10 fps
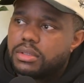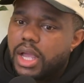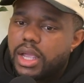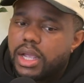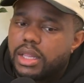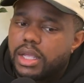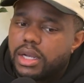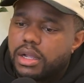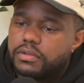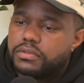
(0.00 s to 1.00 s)
I had got laid
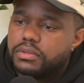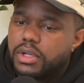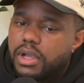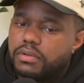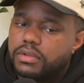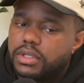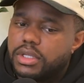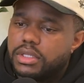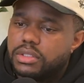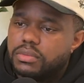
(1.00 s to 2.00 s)
off due to COVID
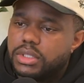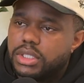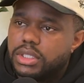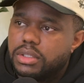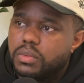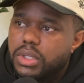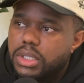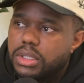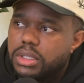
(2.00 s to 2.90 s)
in 21.